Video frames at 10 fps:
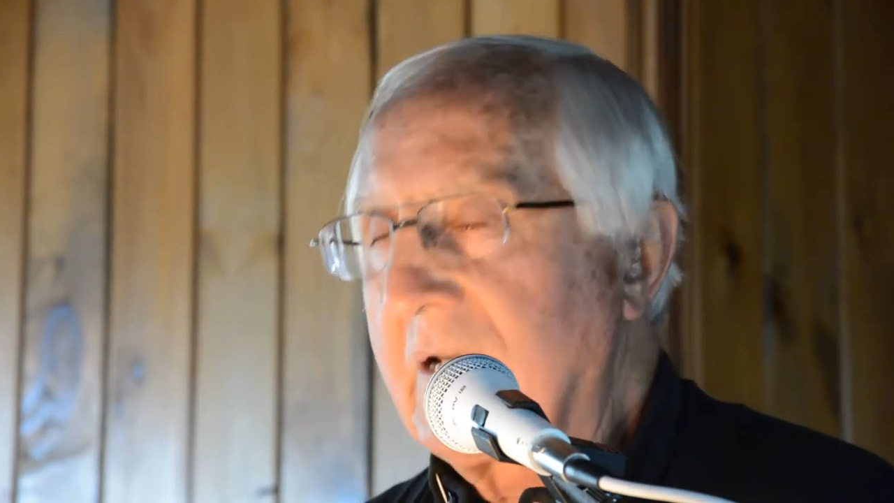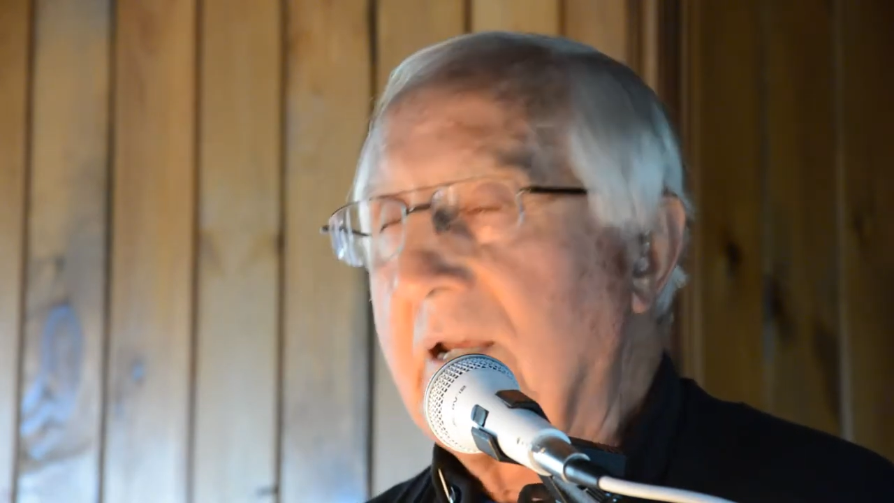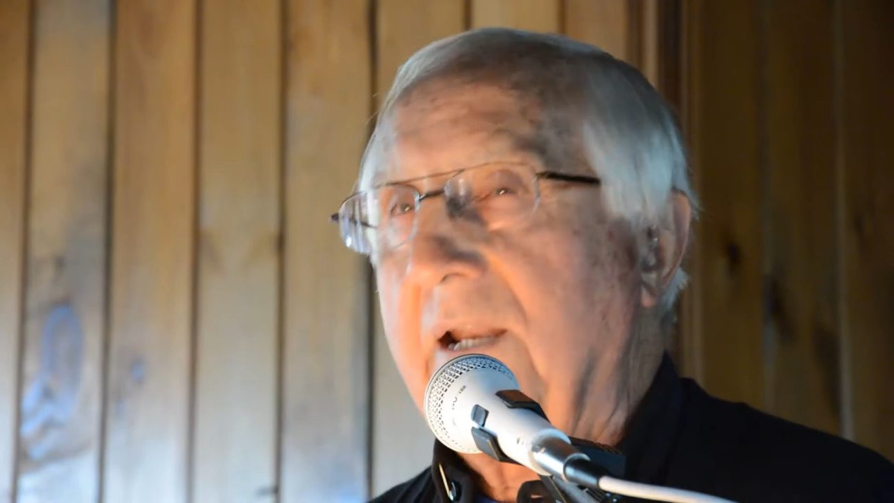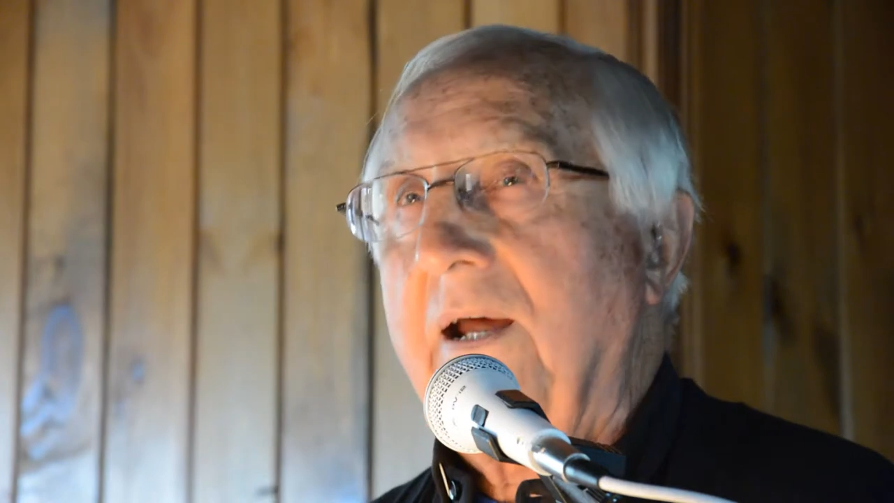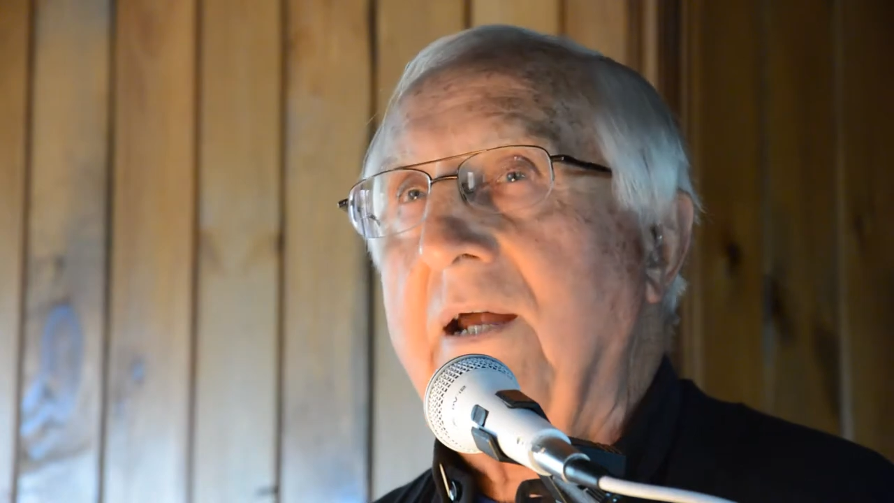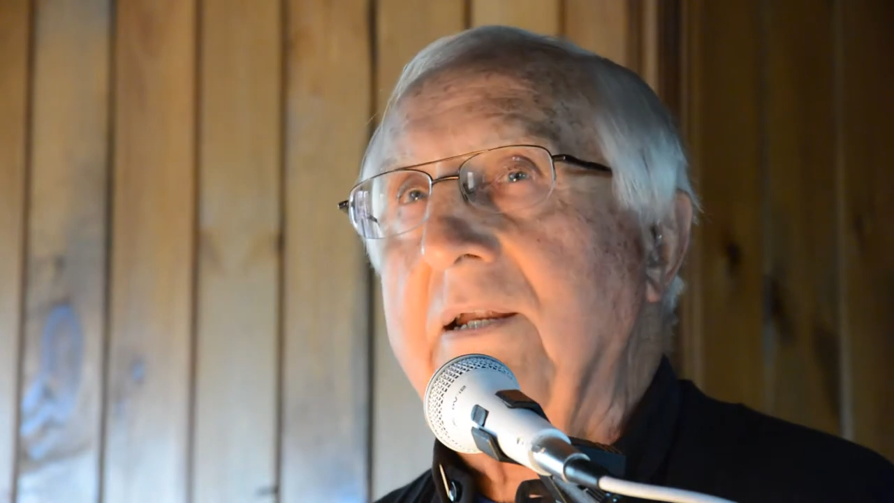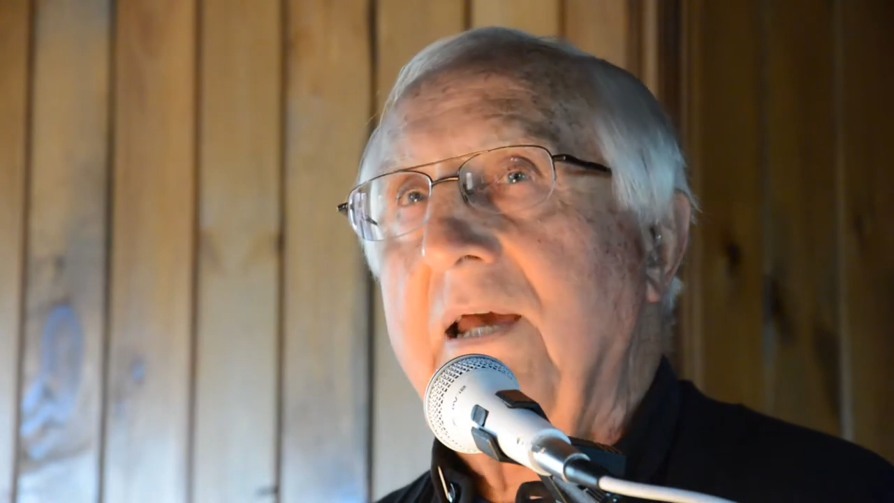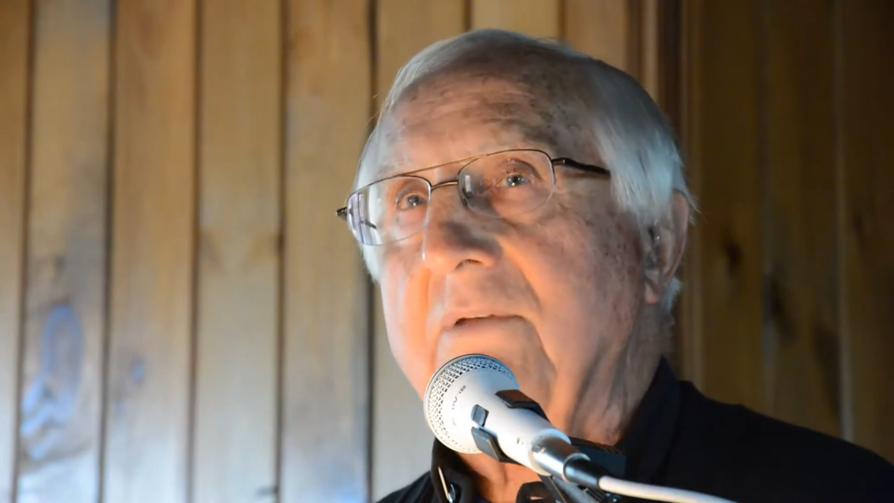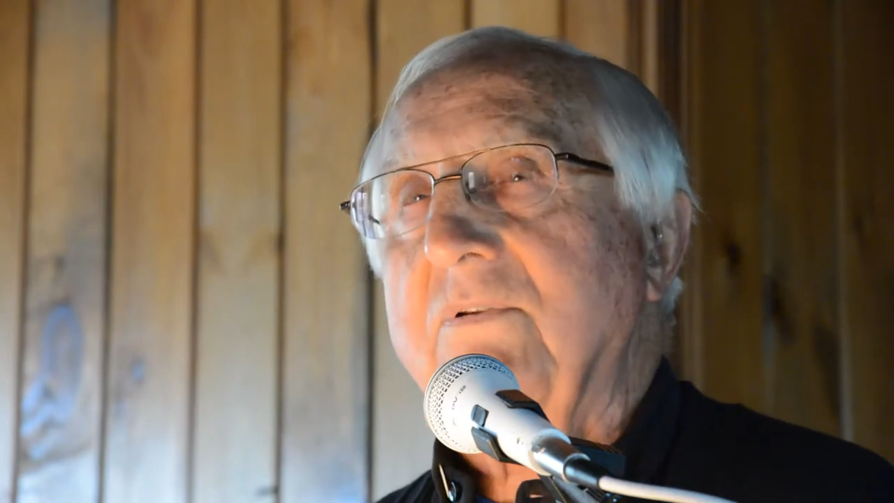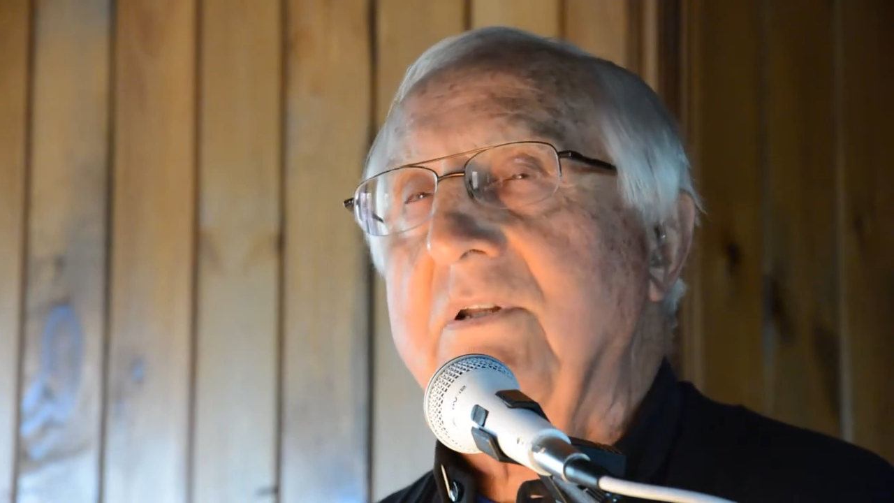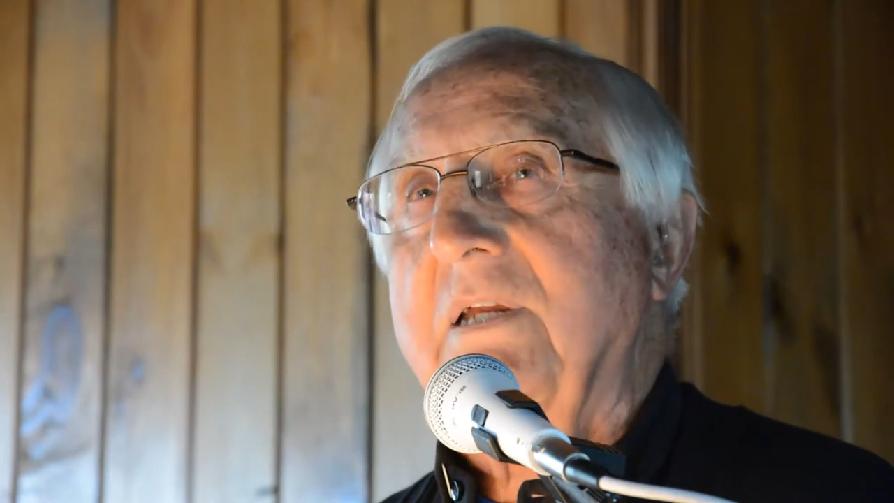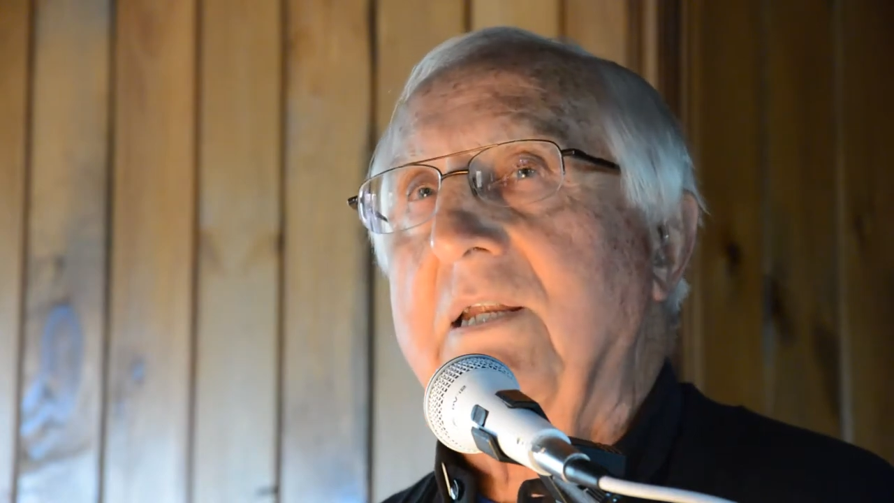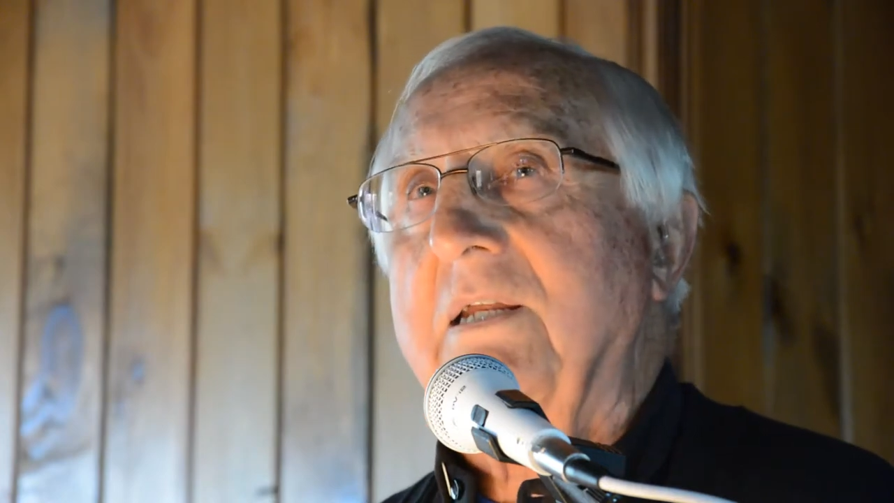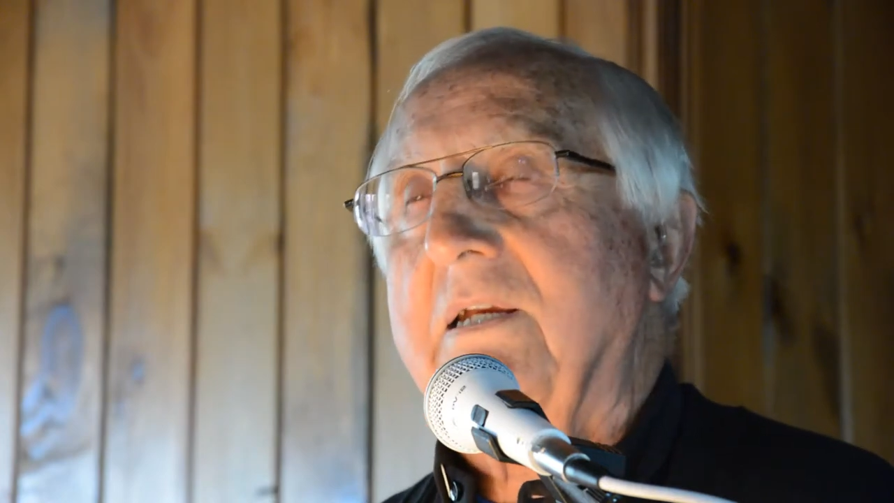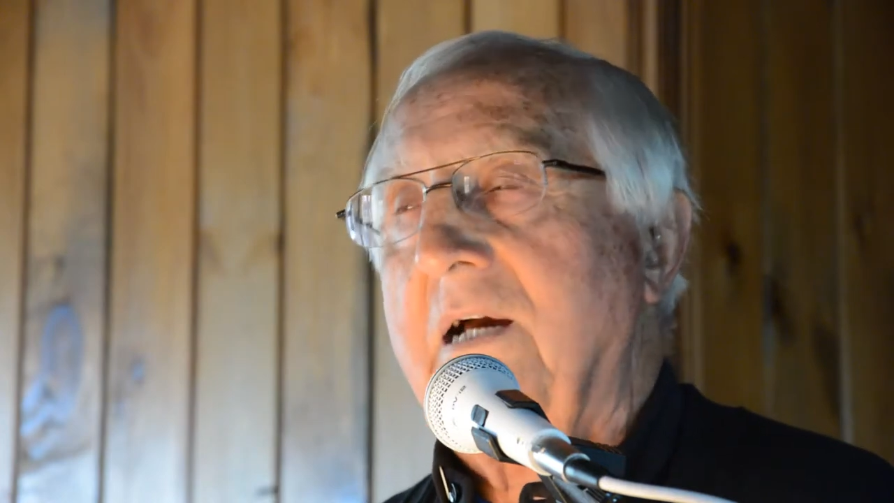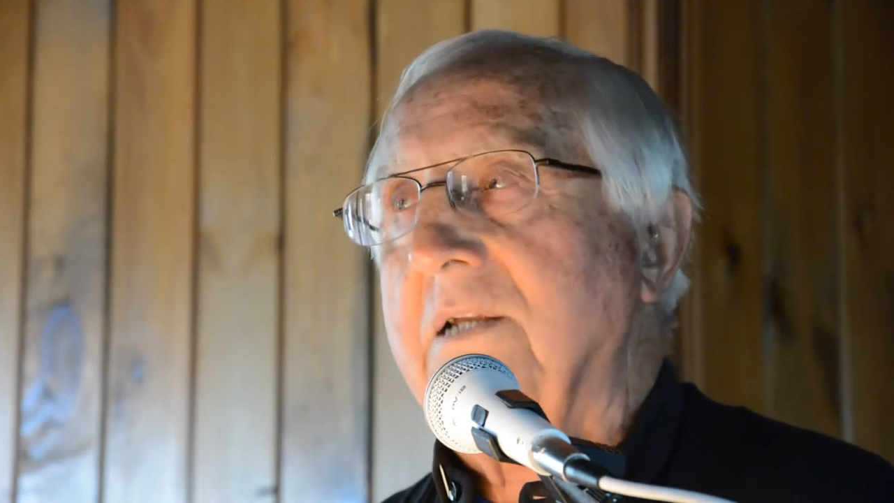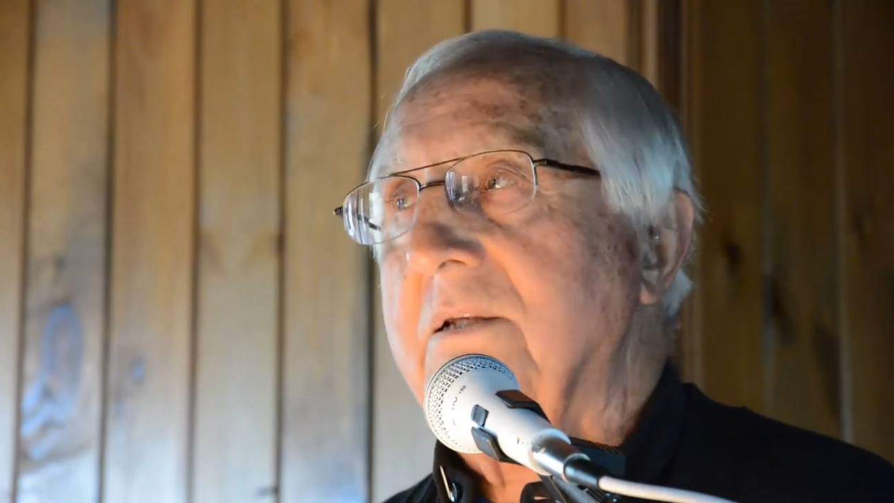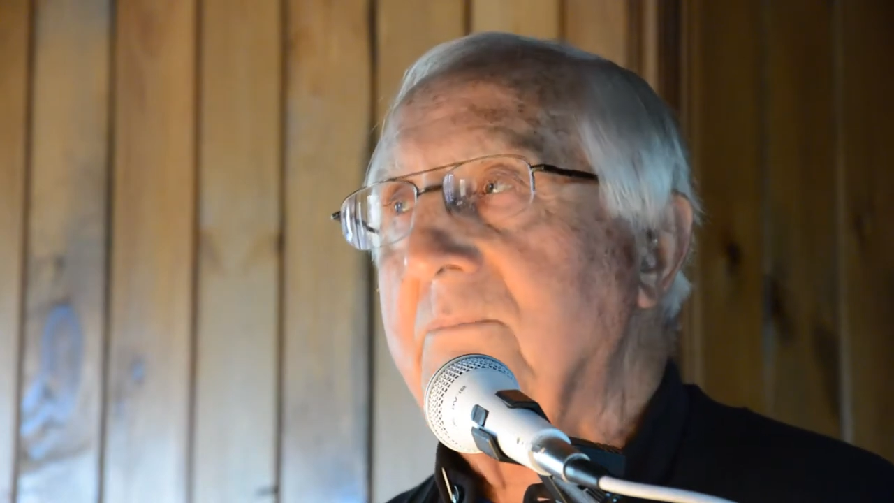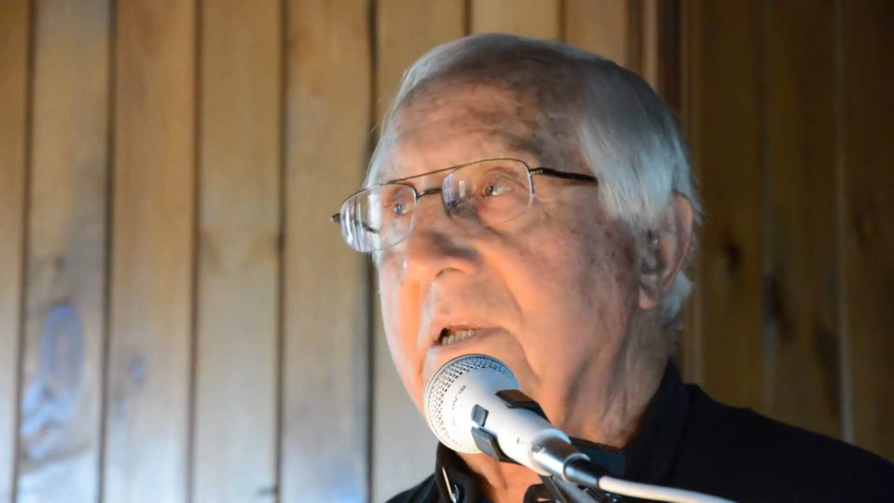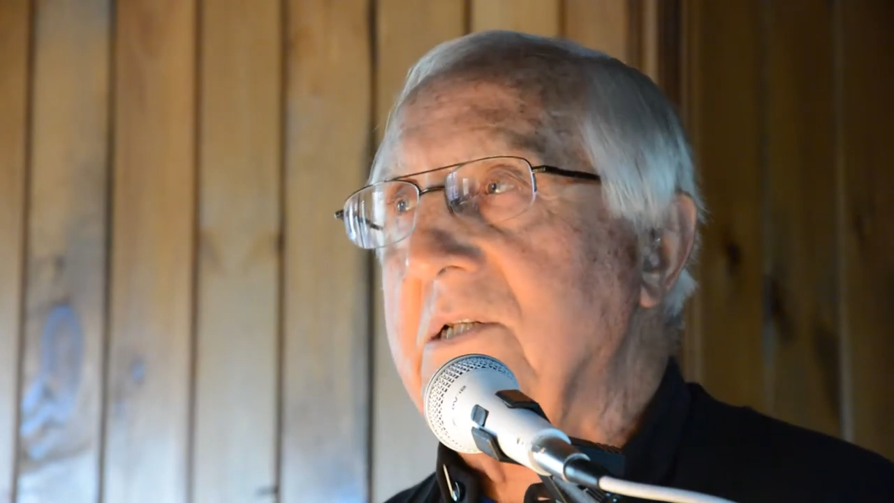and unhesitating
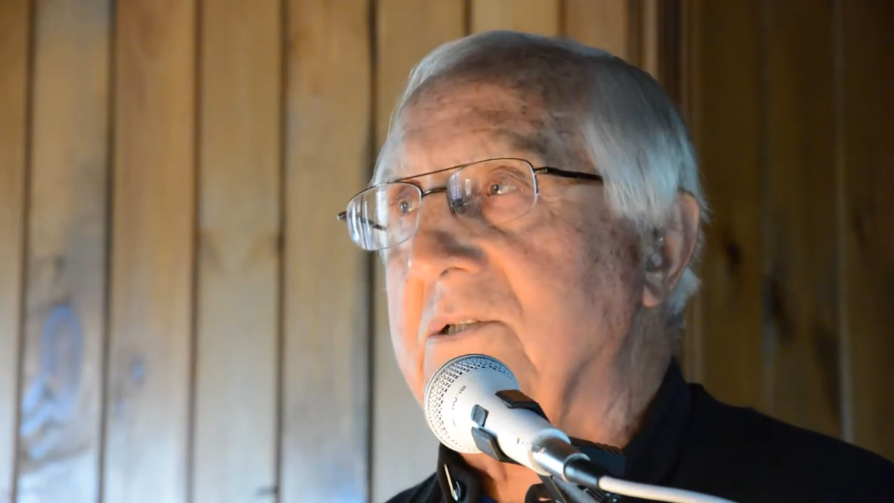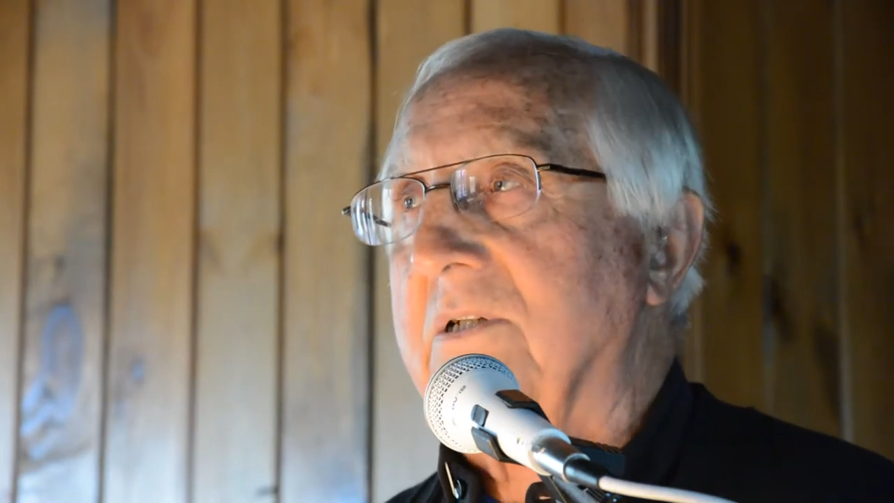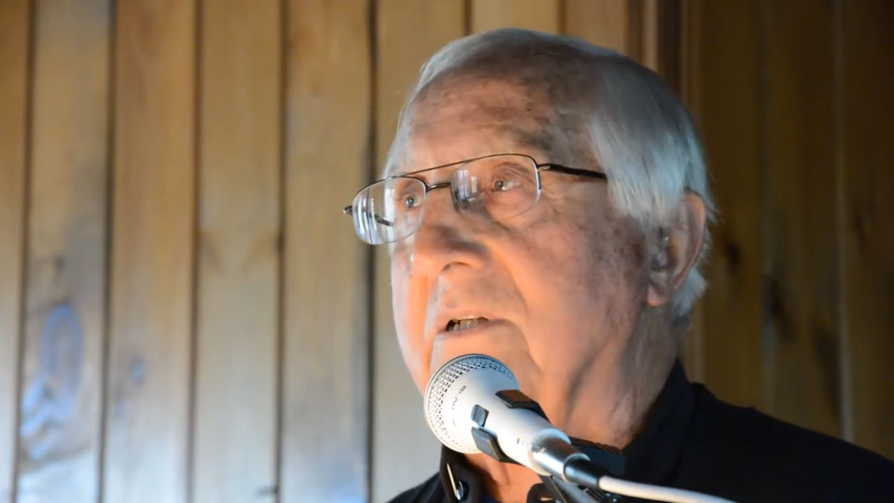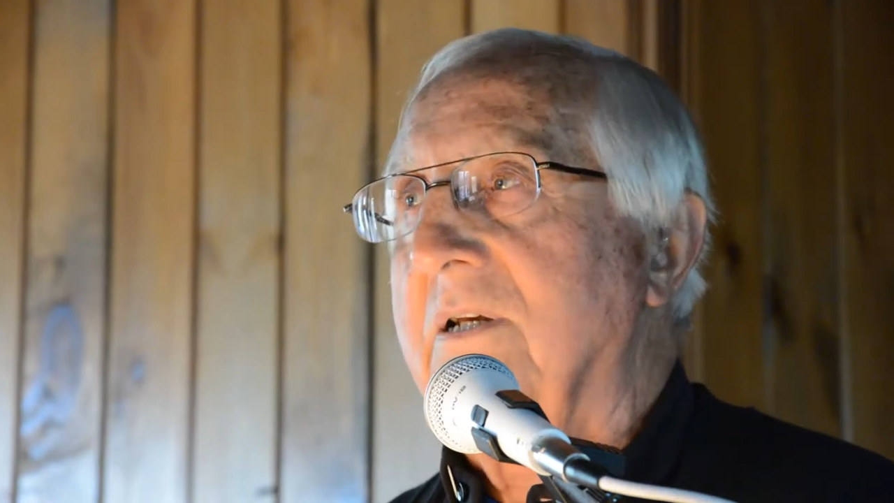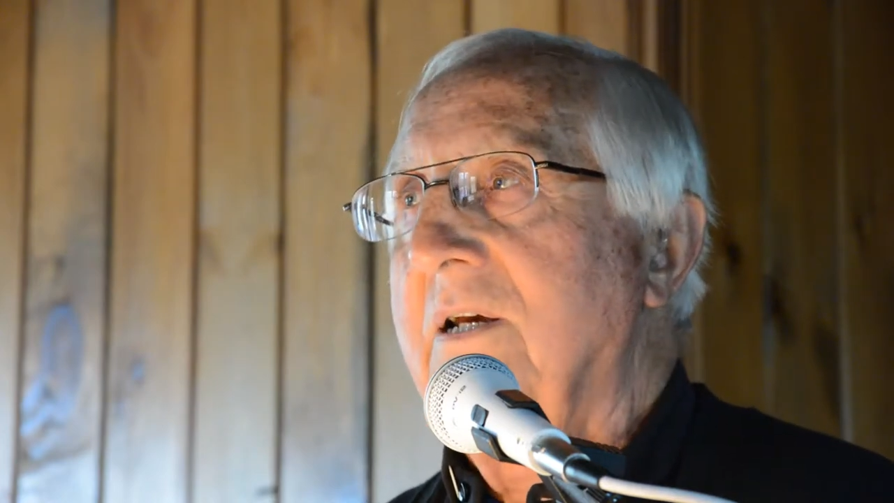condemnation.